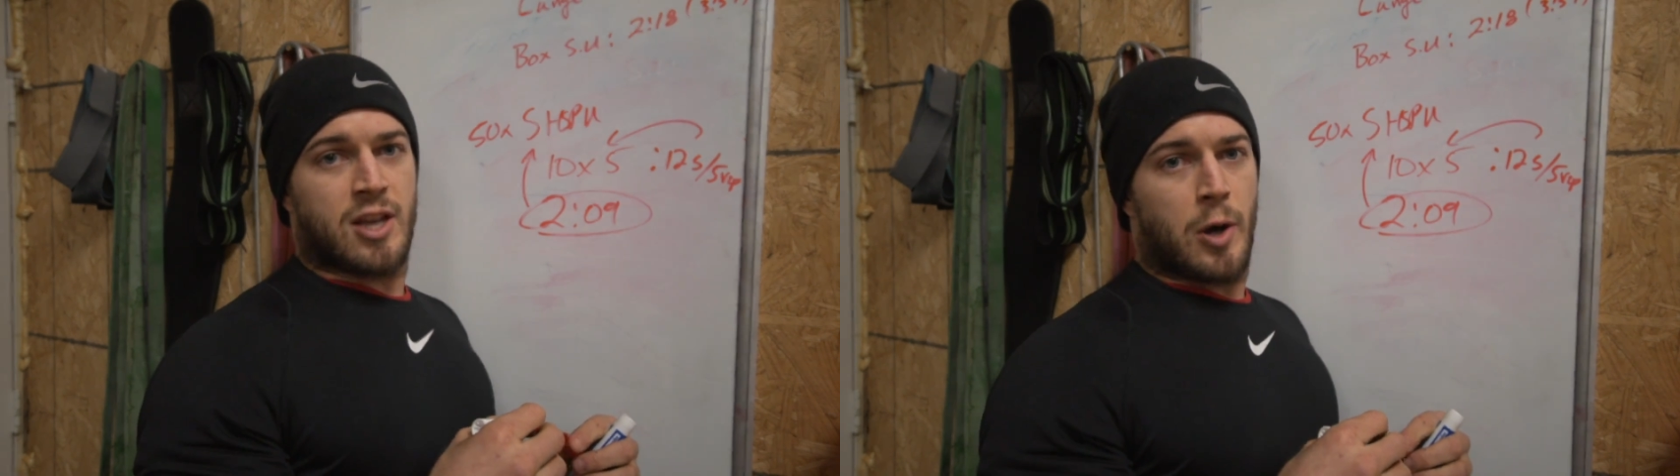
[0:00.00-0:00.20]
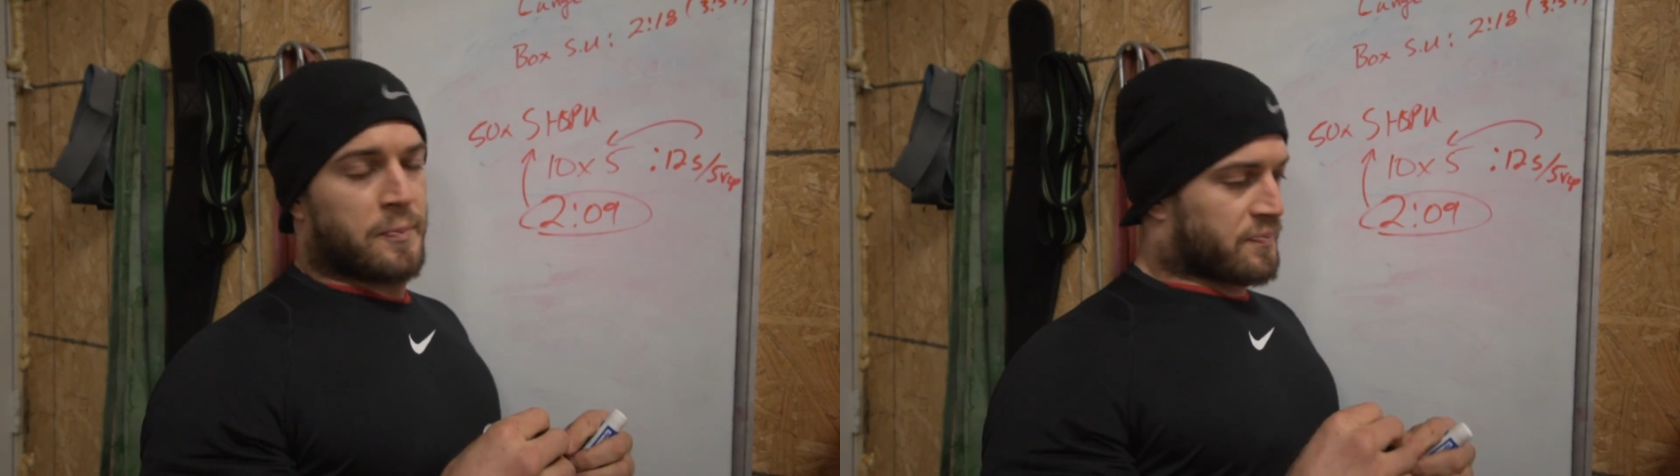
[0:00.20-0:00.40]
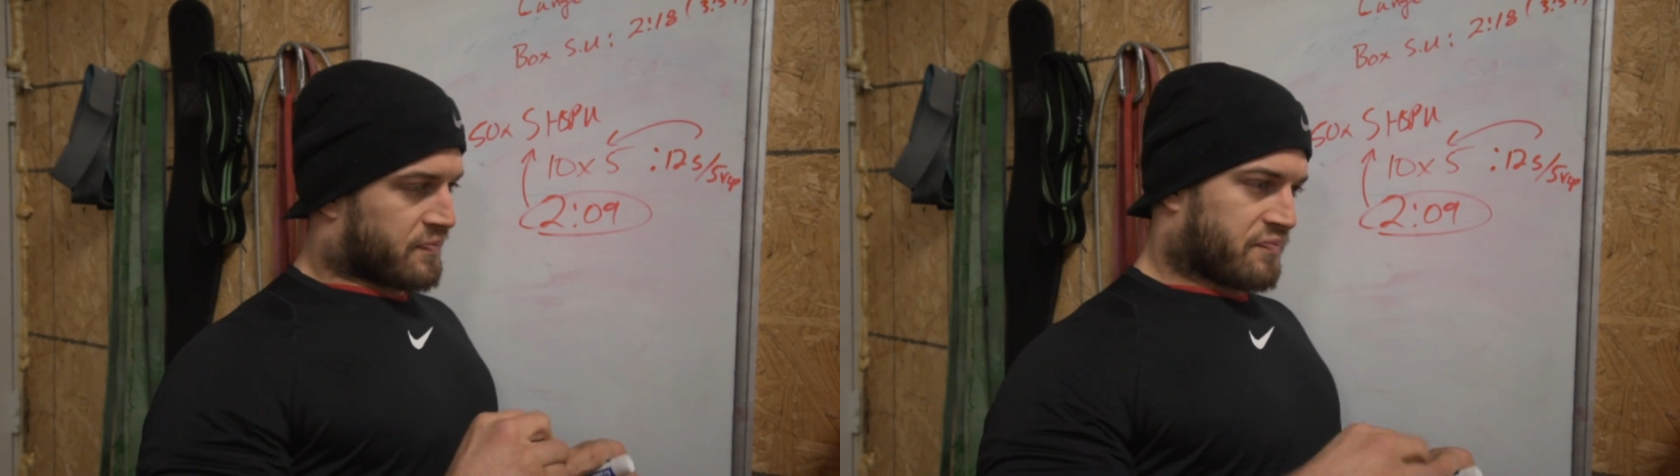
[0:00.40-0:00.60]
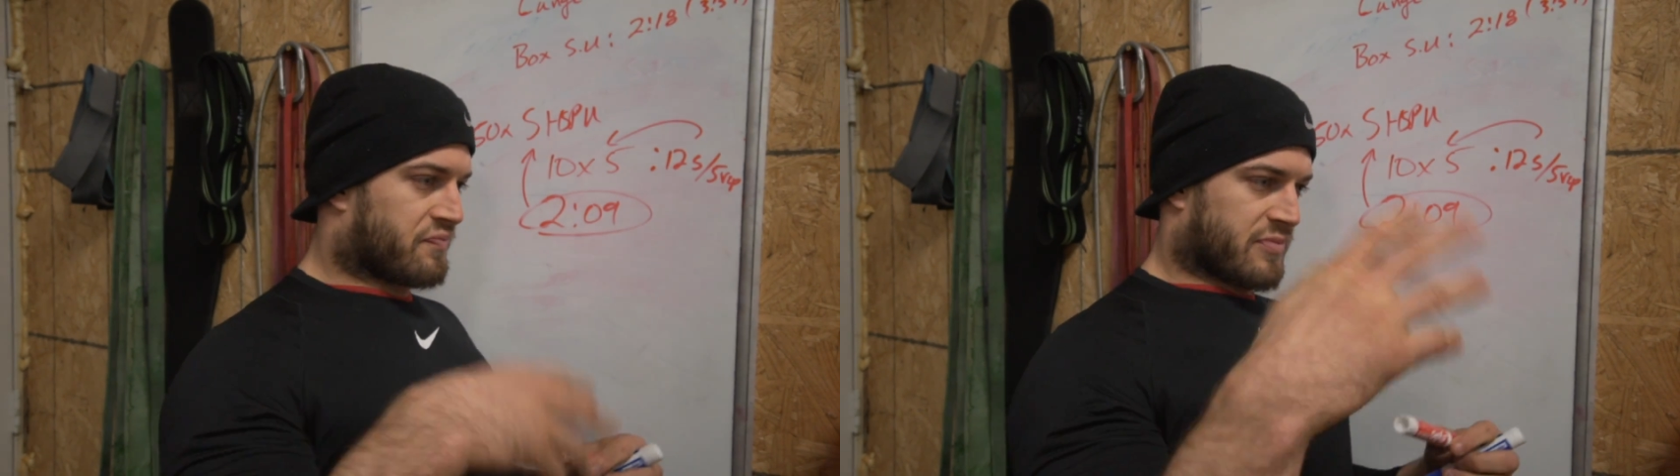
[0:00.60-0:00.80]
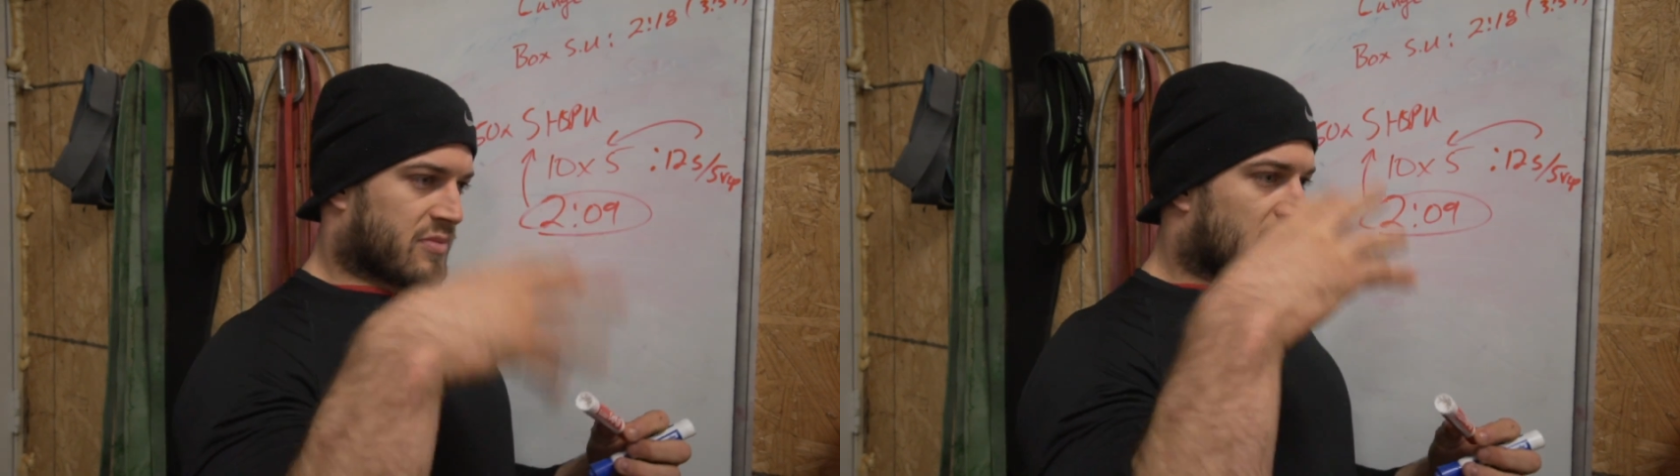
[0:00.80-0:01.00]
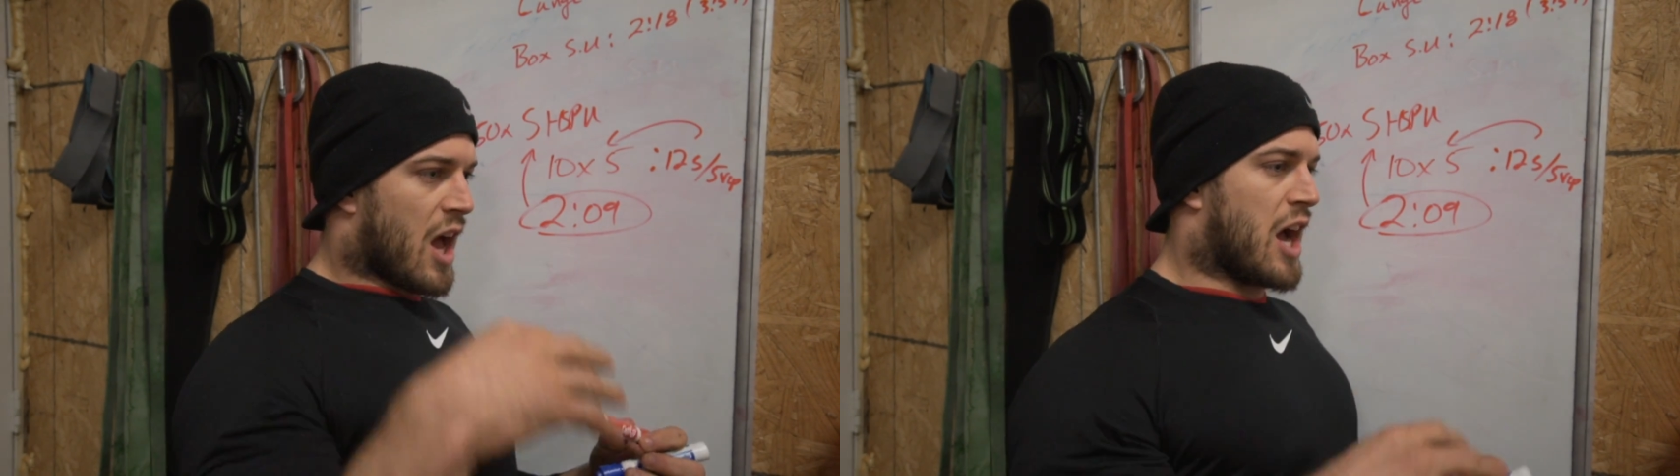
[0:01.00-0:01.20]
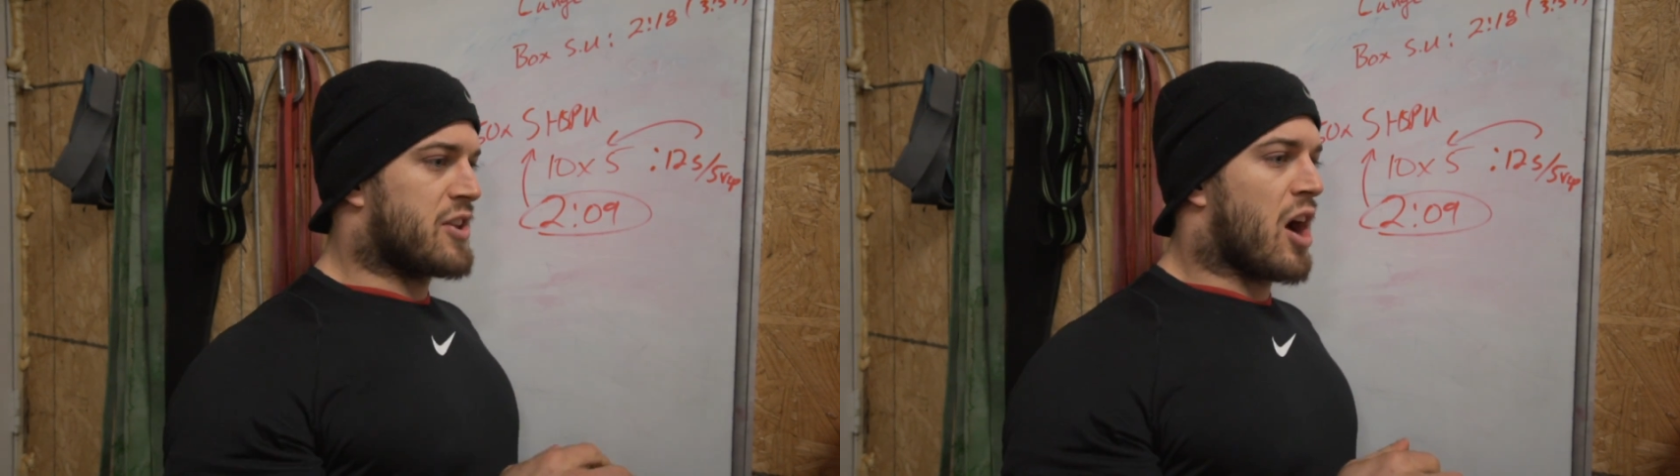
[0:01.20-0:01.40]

So I'd